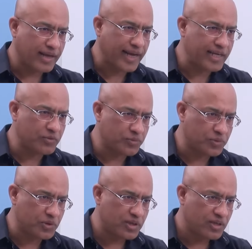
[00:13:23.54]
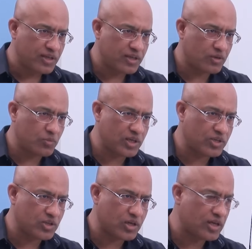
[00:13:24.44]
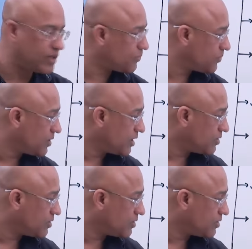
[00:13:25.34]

canned food, in which if